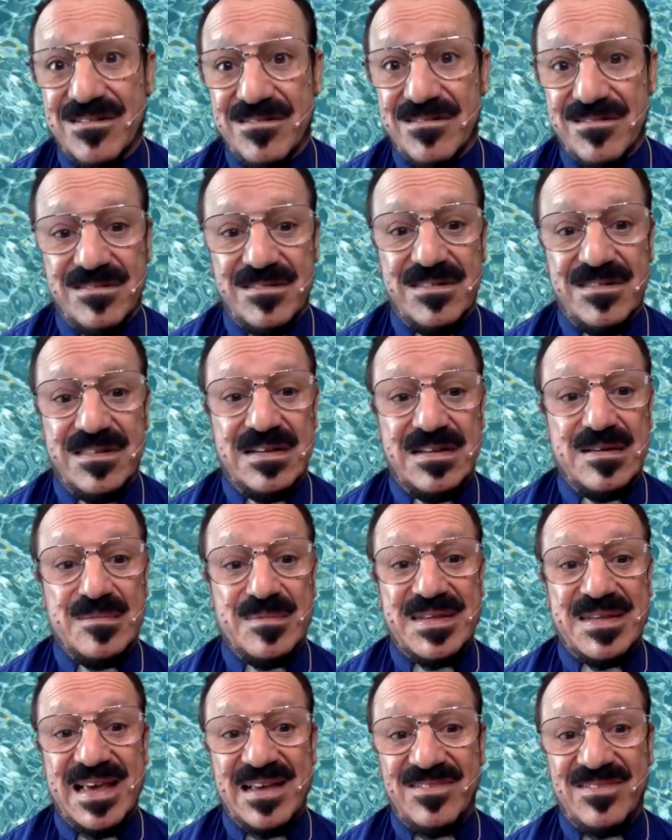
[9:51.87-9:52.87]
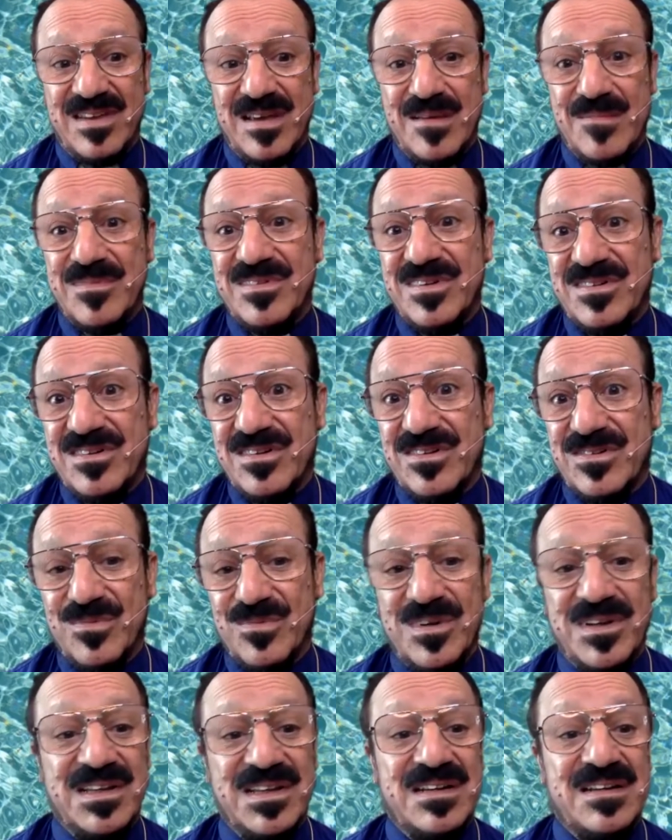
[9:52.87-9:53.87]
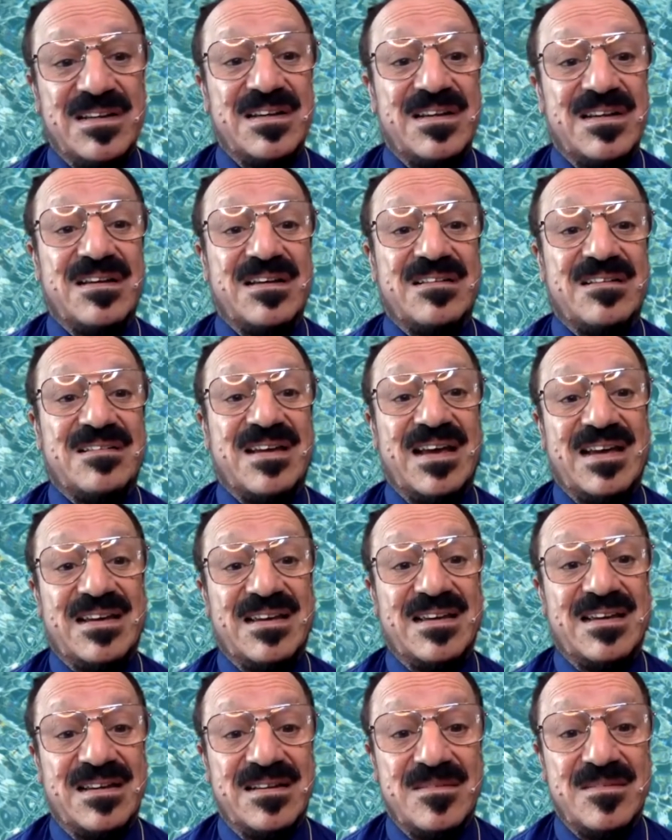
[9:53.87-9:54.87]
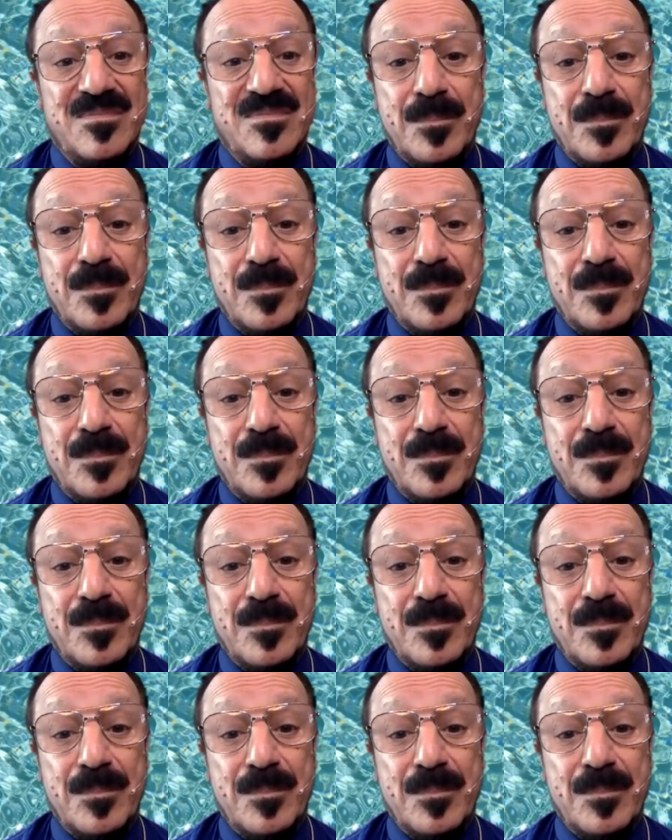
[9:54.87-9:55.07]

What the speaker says: I mean, that's something to just really take in.